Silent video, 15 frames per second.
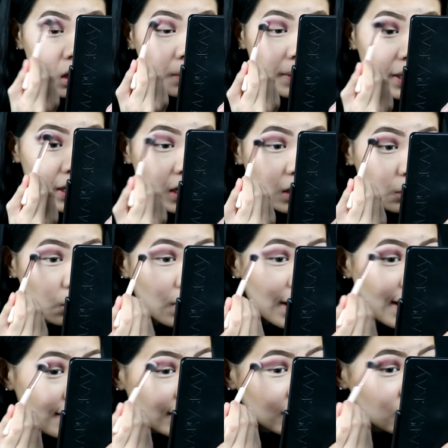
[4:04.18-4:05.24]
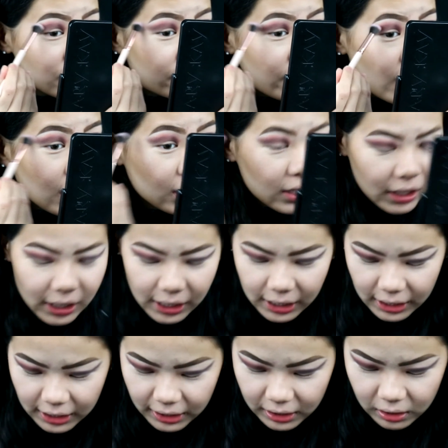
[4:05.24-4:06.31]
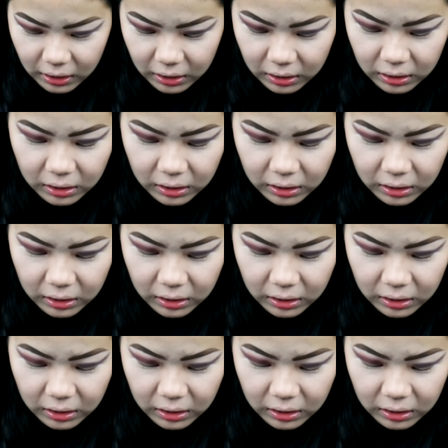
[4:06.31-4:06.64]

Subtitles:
Oh my god, wow, that's fugly.